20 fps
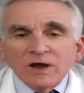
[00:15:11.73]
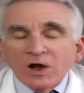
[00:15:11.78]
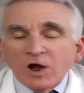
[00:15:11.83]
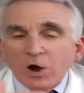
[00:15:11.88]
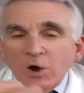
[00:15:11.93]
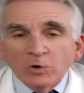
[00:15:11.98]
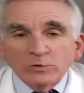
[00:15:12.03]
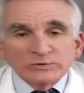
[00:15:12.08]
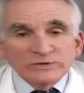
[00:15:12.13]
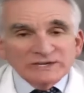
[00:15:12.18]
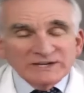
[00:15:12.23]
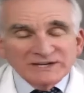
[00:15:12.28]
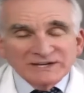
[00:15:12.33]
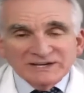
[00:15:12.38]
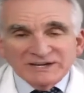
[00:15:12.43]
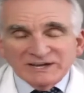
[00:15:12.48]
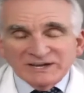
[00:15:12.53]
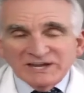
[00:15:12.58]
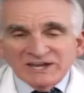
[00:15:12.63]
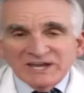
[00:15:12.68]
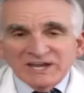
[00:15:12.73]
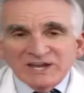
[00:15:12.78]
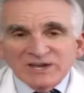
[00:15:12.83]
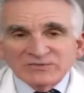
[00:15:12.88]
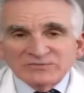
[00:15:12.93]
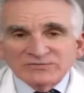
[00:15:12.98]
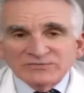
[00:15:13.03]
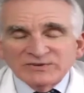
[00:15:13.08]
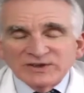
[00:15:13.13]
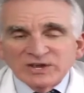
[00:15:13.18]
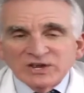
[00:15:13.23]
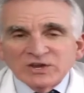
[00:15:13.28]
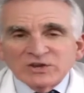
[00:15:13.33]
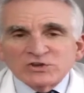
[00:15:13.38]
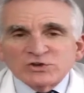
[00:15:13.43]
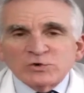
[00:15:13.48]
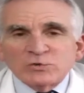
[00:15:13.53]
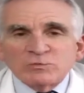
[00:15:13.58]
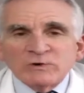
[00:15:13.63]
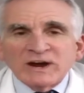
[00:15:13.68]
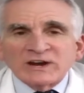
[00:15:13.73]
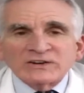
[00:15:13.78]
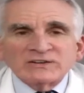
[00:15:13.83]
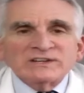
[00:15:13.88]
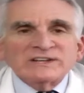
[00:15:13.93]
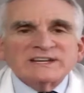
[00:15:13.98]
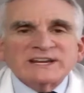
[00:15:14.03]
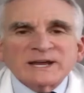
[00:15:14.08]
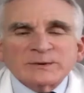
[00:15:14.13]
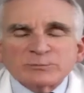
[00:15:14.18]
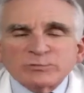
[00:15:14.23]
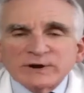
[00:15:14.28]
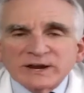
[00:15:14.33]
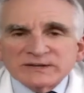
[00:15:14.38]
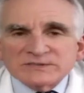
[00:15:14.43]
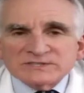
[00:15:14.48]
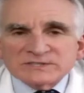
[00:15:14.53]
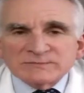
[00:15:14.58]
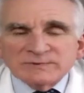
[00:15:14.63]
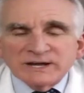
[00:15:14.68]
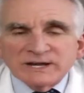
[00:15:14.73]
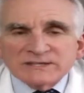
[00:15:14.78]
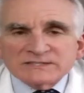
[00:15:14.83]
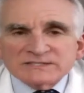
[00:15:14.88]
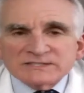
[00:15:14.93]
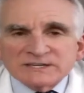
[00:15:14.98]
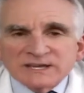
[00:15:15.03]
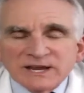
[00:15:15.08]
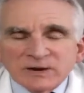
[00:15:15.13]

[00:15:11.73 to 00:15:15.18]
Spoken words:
only if you regularly get brown spots